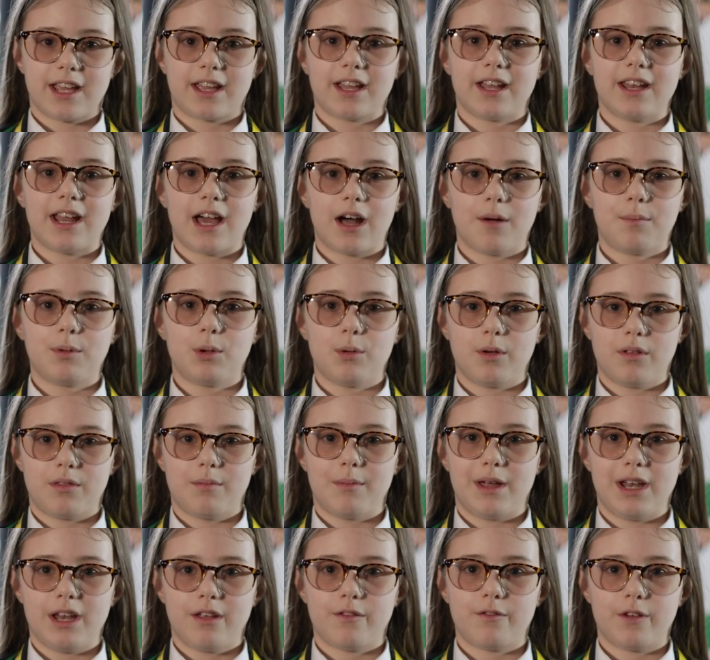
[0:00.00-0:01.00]
it can help you
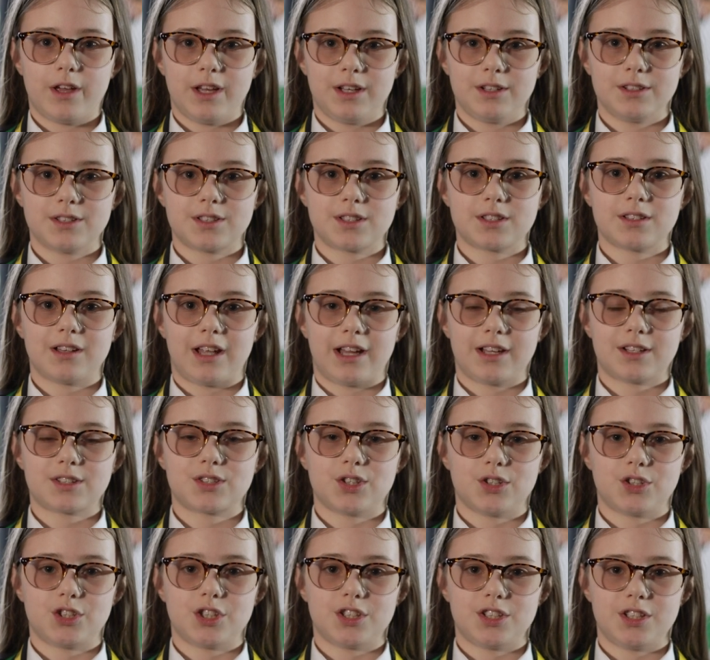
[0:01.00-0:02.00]
with many things, like
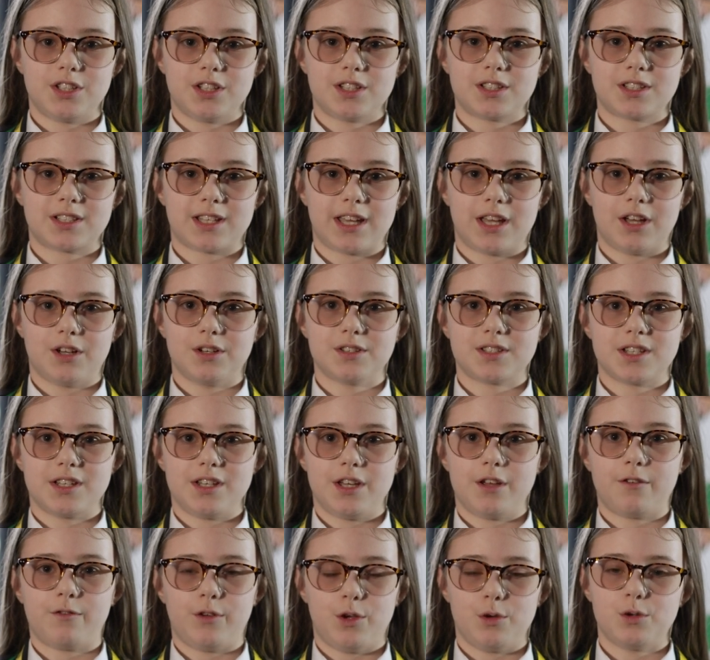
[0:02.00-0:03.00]
such as your skills
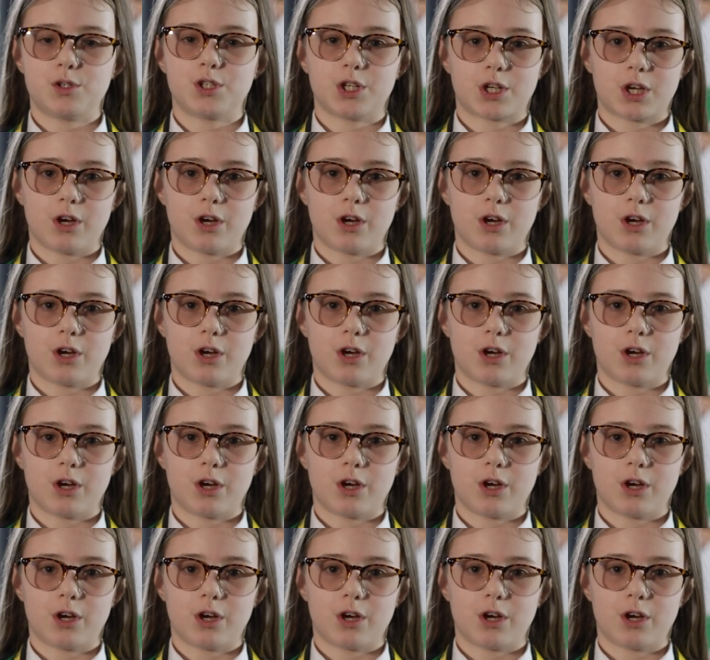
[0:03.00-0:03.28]
and your future